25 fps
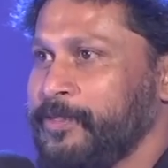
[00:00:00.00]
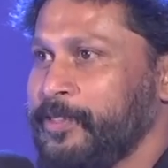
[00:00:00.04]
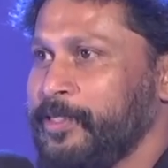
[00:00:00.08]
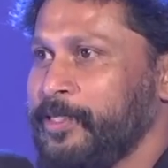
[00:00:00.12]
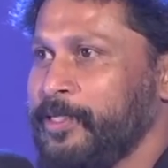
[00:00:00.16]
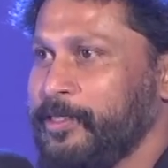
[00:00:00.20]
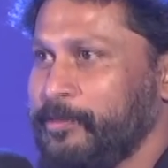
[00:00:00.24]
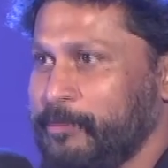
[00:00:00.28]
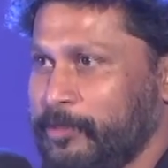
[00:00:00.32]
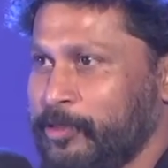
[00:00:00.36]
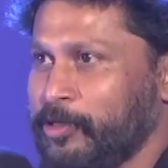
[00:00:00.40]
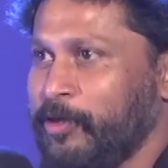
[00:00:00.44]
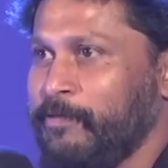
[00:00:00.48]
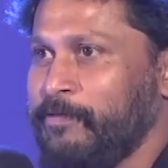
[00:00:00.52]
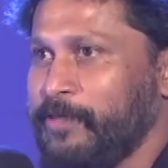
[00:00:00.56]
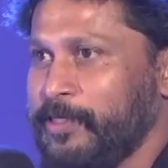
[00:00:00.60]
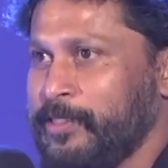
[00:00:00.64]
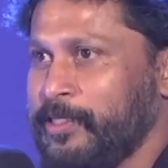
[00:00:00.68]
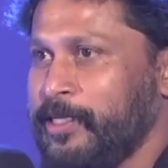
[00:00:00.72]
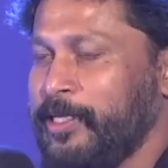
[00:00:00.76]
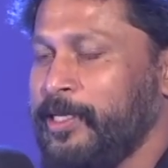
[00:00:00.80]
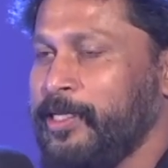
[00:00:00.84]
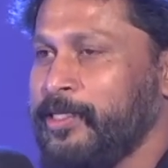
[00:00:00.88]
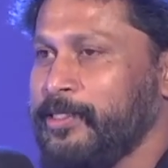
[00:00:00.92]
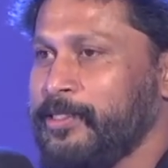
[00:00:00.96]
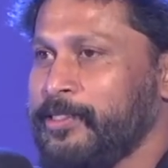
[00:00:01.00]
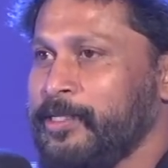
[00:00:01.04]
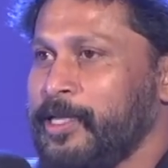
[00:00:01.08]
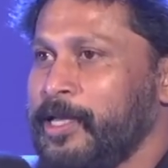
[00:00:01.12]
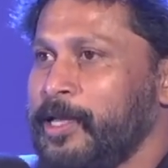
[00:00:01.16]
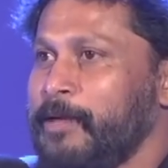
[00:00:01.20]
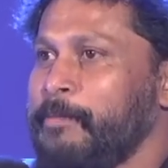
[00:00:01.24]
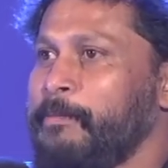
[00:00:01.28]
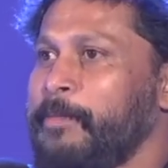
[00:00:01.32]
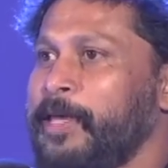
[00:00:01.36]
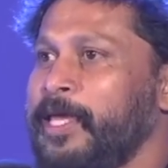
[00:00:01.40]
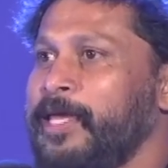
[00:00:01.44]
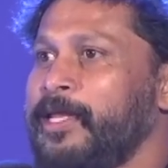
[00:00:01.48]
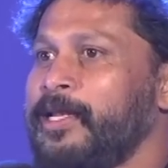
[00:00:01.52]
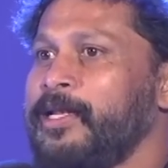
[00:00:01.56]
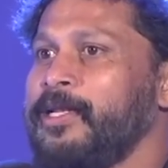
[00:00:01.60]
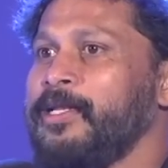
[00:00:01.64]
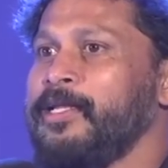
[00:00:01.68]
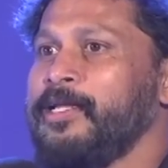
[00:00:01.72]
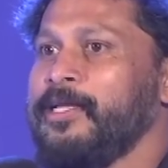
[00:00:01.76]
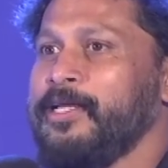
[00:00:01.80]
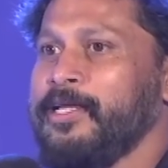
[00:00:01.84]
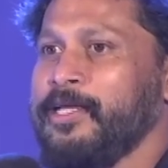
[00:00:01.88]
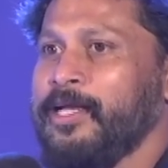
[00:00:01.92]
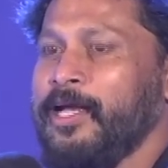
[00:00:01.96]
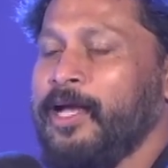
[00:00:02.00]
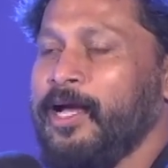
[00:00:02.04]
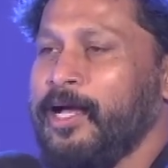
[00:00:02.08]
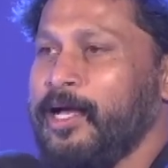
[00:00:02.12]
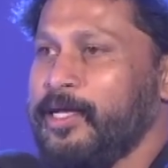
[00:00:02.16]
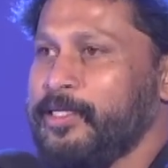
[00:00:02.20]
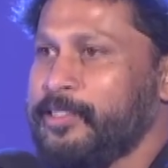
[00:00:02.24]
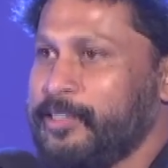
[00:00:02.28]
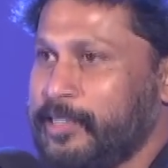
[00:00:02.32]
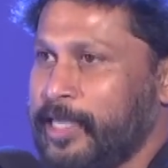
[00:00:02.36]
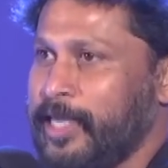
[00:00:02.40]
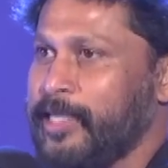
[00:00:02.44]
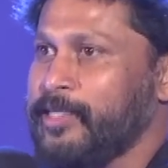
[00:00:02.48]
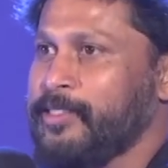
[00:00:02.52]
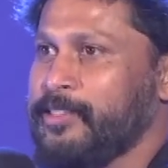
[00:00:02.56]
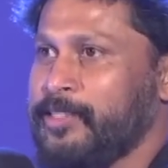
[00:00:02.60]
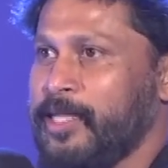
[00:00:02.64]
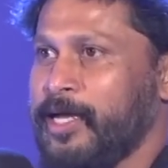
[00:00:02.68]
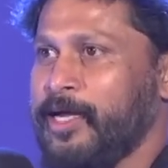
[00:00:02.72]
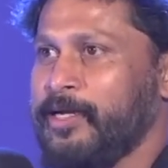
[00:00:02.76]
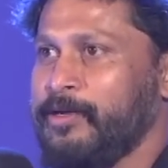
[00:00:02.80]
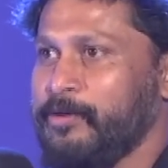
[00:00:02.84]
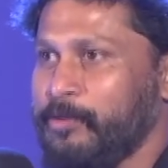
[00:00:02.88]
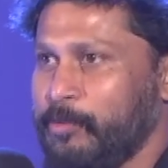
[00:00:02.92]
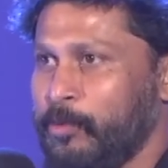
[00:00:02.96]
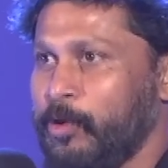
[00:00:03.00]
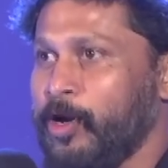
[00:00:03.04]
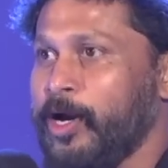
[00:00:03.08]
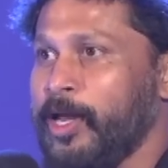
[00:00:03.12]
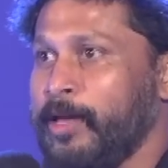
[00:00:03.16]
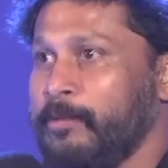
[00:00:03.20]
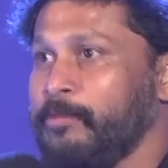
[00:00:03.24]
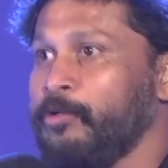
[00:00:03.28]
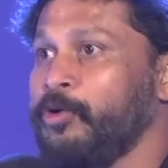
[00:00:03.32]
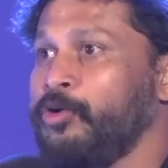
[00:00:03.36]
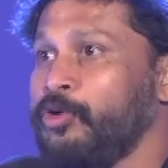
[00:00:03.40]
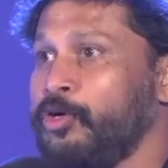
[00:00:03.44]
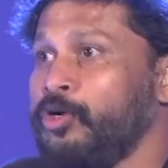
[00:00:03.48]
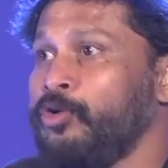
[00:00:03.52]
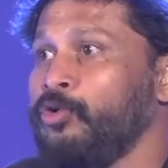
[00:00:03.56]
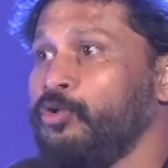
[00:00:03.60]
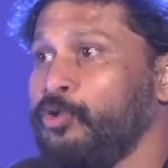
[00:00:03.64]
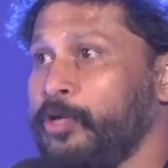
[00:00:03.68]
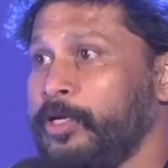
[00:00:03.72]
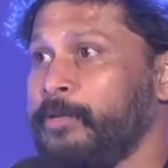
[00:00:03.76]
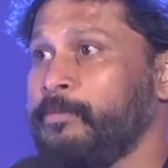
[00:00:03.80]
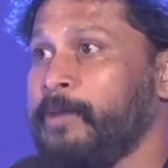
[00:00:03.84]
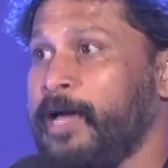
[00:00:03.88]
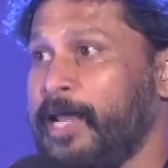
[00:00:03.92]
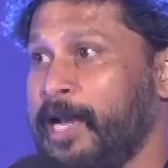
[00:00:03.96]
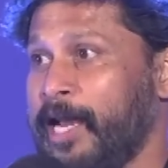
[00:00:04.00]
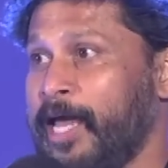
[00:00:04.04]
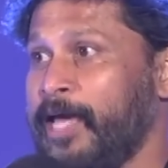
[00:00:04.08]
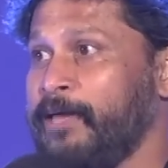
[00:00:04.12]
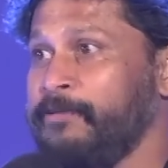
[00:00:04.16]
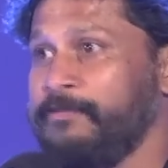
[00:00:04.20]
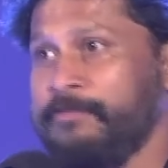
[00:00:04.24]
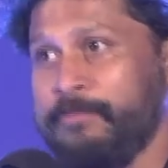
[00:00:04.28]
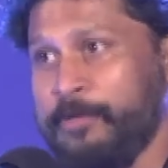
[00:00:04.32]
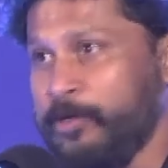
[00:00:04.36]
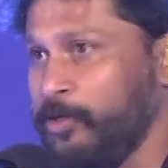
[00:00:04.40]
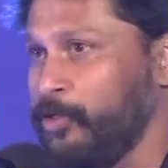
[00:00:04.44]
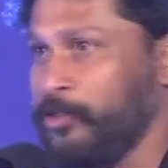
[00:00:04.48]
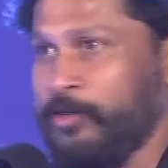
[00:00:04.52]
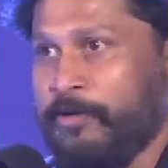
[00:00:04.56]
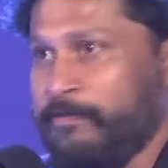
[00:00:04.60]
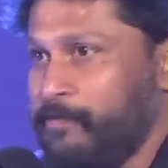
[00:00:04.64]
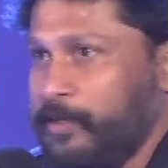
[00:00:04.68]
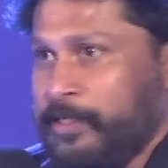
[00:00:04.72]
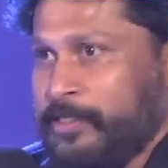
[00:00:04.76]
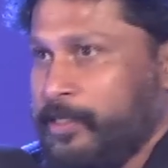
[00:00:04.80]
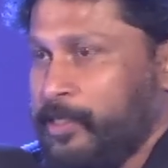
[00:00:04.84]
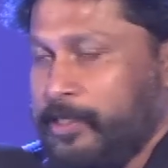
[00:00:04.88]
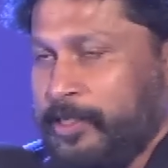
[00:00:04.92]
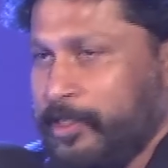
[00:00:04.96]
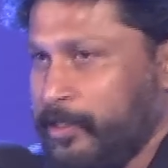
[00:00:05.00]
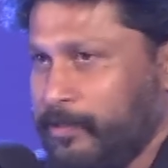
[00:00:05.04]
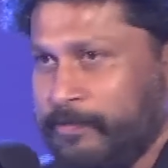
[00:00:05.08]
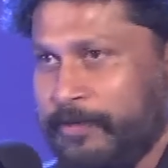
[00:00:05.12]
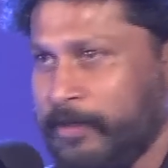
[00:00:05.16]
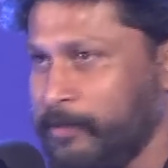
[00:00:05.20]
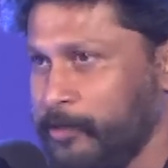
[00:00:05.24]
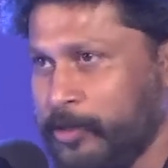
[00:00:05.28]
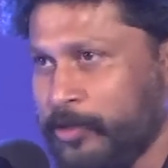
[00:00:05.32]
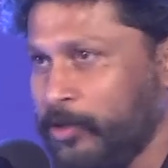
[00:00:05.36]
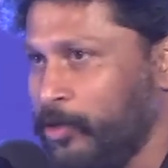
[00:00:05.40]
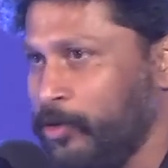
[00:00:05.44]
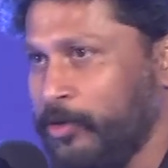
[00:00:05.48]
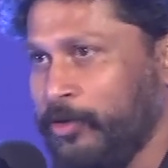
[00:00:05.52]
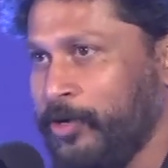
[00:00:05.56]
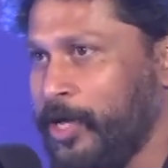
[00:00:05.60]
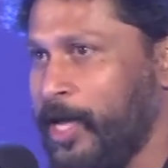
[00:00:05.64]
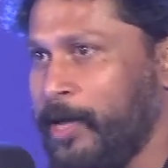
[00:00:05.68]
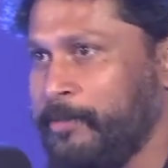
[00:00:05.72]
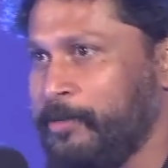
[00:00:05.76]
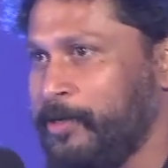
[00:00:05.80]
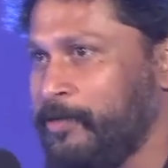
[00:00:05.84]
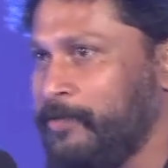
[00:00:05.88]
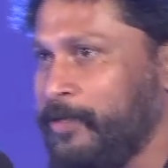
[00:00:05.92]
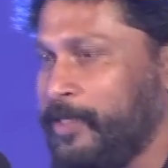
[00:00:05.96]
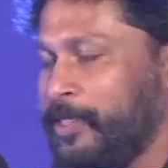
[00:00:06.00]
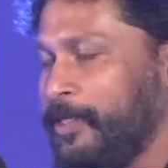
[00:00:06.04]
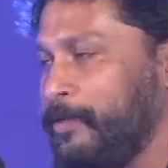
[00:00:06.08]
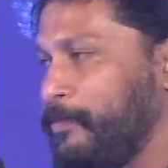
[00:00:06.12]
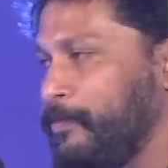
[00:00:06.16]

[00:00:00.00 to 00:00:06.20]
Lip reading: Because obviously his mail says that what I'm going to do in my life, because obviously this film is not going to happen with him.